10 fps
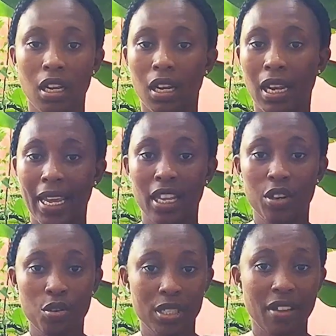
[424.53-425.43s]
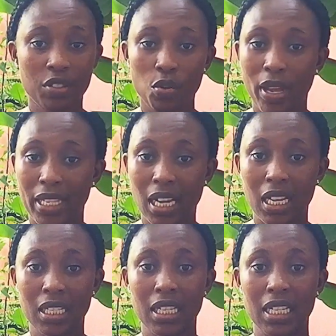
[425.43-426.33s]
Like, you don't have to wait
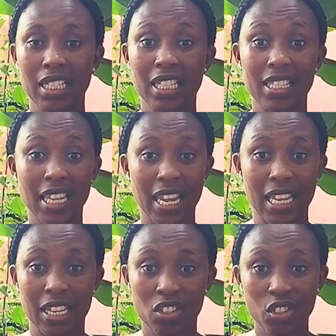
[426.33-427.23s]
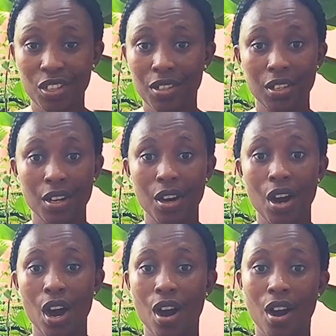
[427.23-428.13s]
until it is aged,
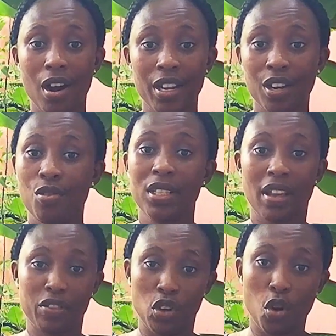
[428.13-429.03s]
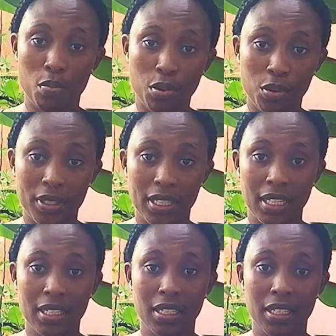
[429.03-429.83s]
or you don't have to compost it,